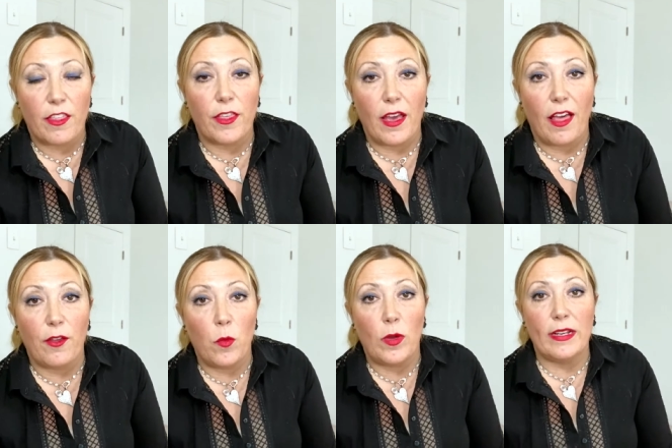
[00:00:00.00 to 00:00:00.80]
The
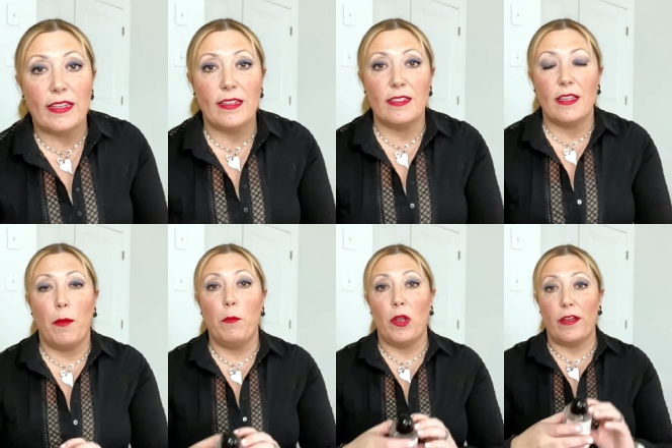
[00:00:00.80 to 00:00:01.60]
other one is
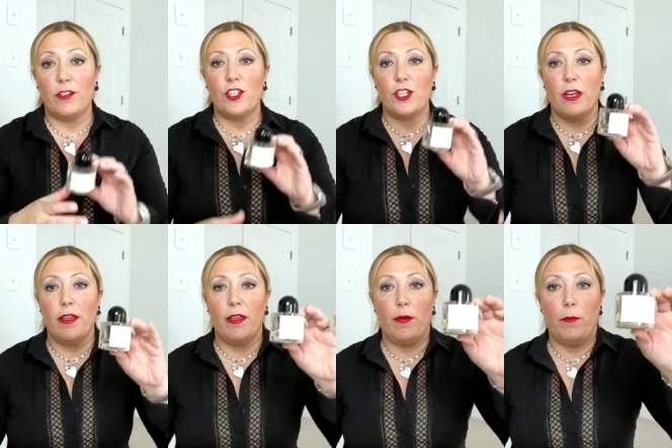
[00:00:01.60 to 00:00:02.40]
Blanche
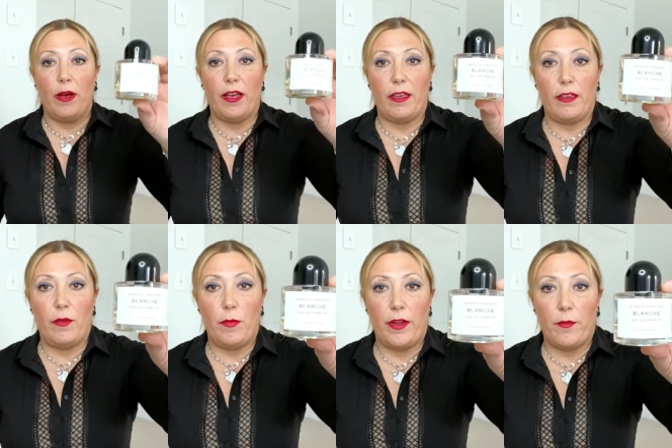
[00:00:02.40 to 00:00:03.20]
by
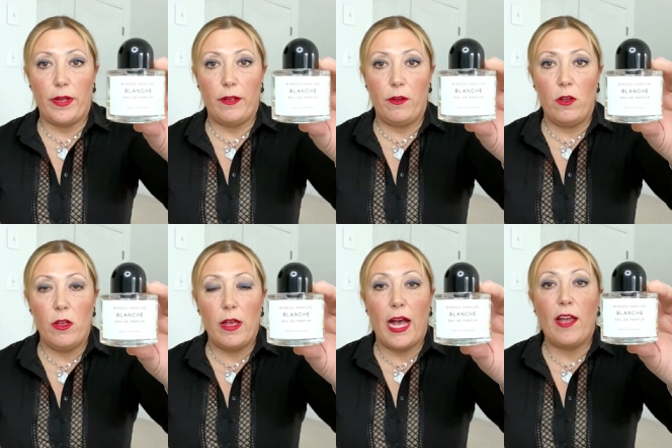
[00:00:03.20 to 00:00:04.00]
Byredo.
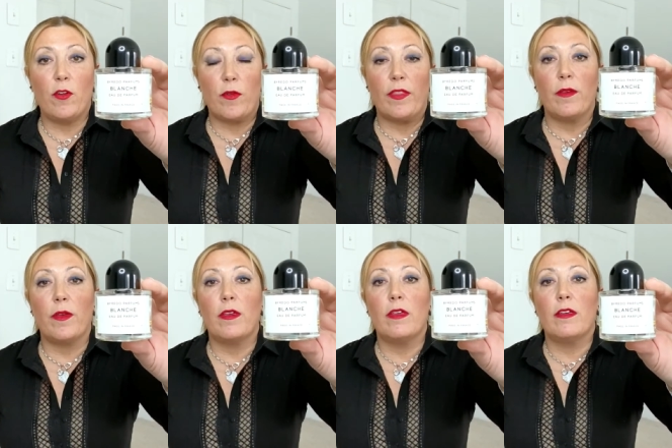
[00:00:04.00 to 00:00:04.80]
I
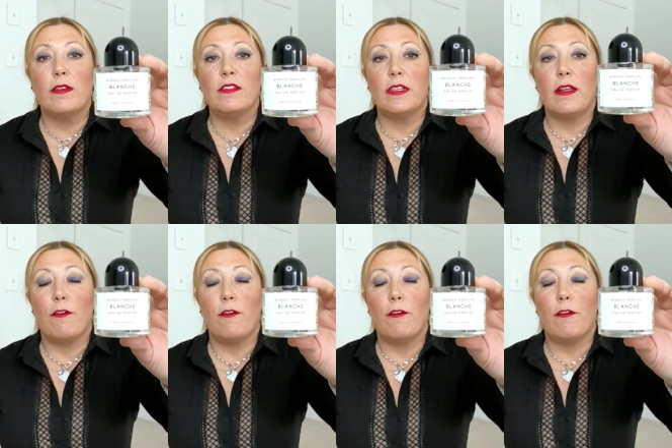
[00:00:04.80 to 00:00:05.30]
already did